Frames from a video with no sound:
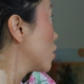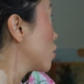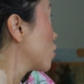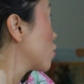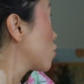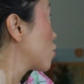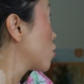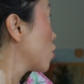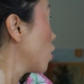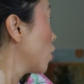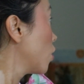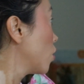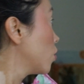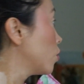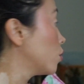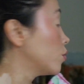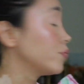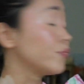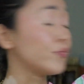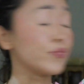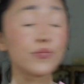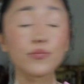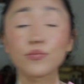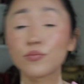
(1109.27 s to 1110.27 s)

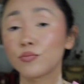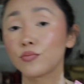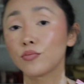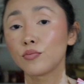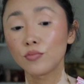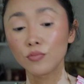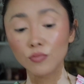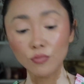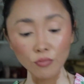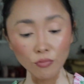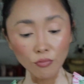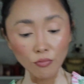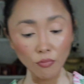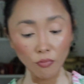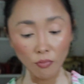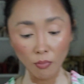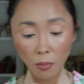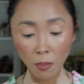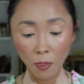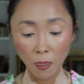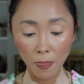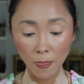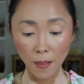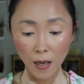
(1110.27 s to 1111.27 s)
So
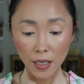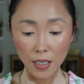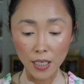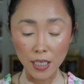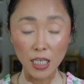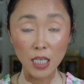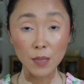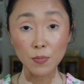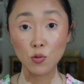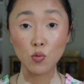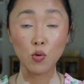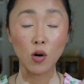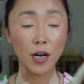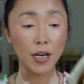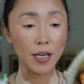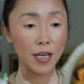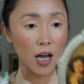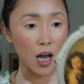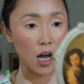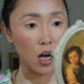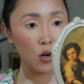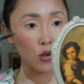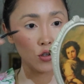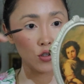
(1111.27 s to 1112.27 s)
he keeps running
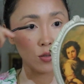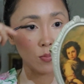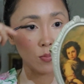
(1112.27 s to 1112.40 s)
out,